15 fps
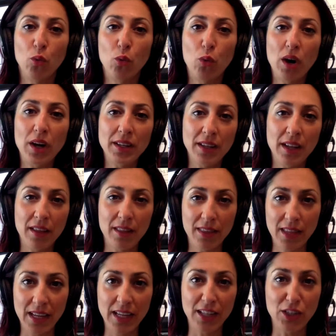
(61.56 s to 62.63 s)
what
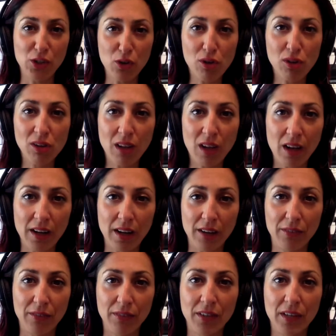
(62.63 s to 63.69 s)
thing in your
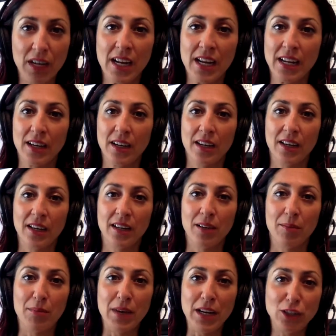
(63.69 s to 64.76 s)
life
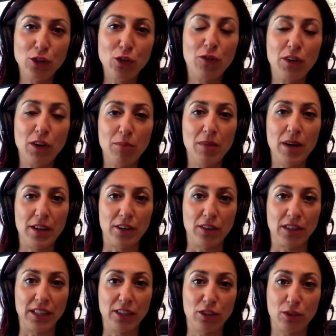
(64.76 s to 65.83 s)
makes you feel
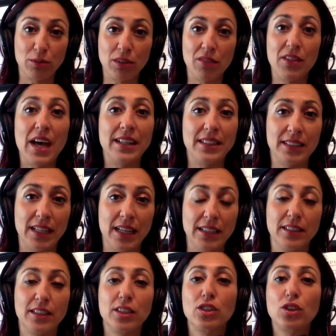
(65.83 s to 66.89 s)
better in terms of that
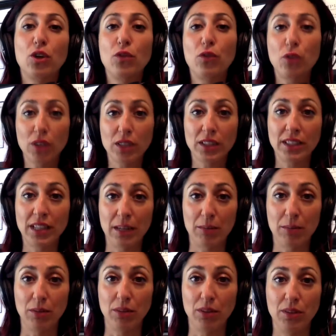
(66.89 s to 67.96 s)
sense. So, for
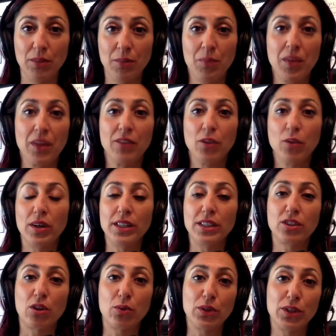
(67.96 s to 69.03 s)
example, if you want to
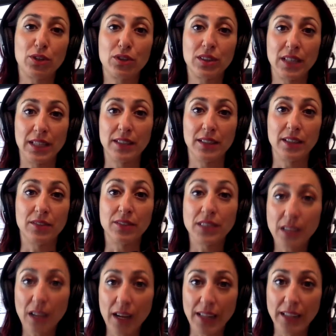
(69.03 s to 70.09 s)
start with your sense of
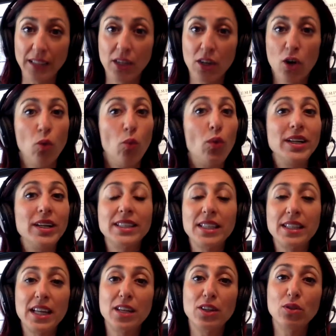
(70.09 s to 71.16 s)
sight, what is
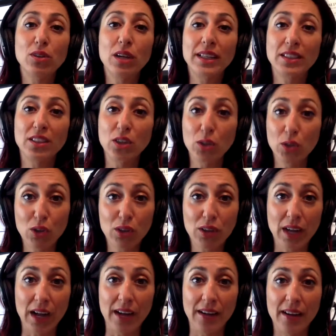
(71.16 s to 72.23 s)
it that you like to look
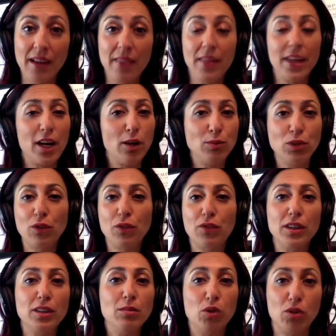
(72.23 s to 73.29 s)
at that helps you
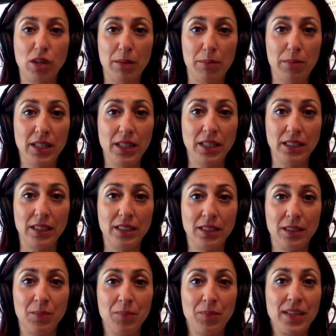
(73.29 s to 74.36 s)
feel more at peace?
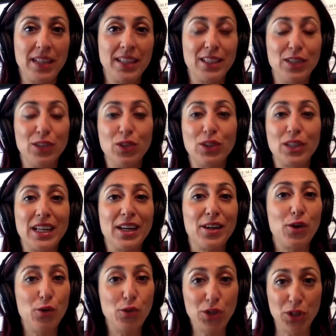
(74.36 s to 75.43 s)
Is it looking
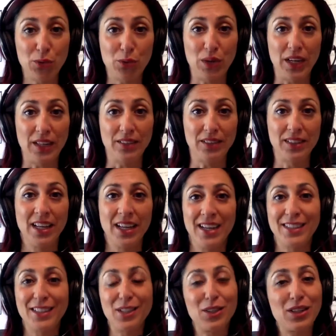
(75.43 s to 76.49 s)
at ocean waves?
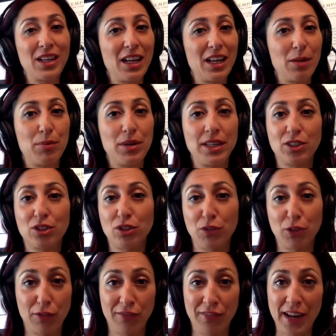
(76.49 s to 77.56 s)
Is it looking at a picture of
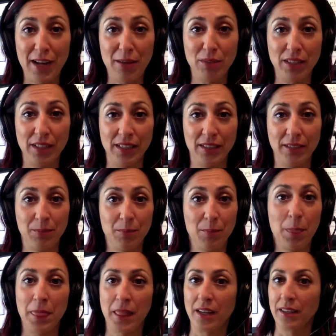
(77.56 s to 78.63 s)
your family?
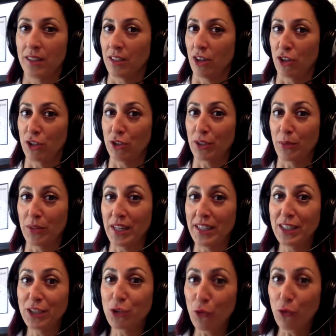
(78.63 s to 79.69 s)
Are you someone that
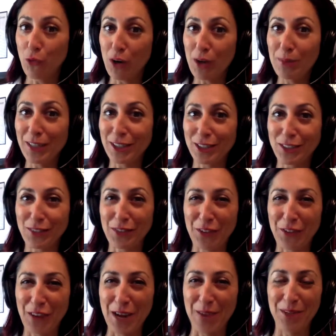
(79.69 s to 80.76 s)
needs to avoid pictures of your
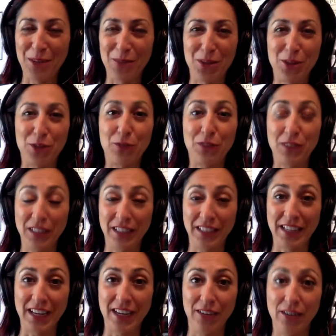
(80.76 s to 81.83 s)
family when you're feeling
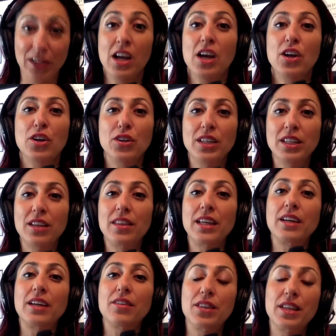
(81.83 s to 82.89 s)
down? You need to
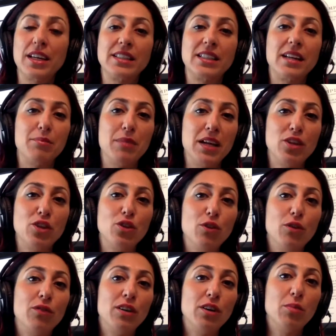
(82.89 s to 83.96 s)
think of things that make you
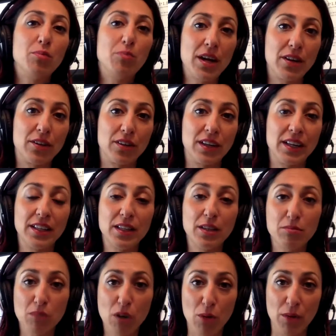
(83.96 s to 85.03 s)
feel better in the
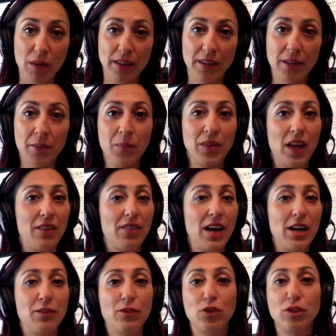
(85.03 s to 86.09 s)
moment. I've
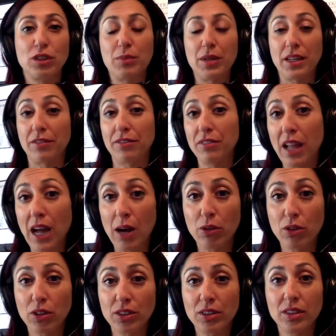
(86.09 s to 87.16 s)
had folks pick
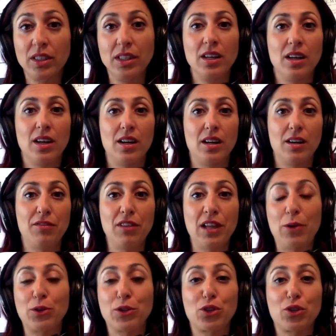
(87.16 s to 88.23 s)
flowers. Uh,
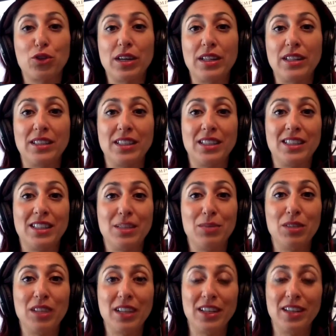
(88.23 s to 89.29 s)
flowers are great because they
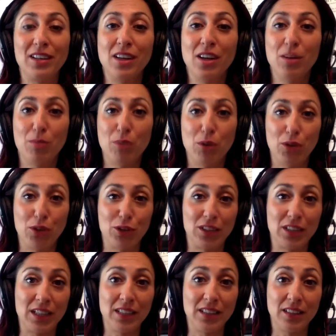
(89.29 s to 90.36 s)
stimulate both your
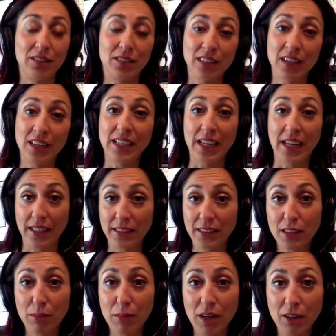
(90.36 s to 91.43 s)
sense of sight and
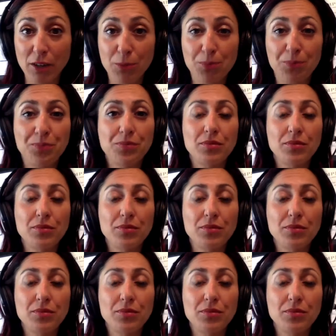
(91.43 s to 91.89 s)
smell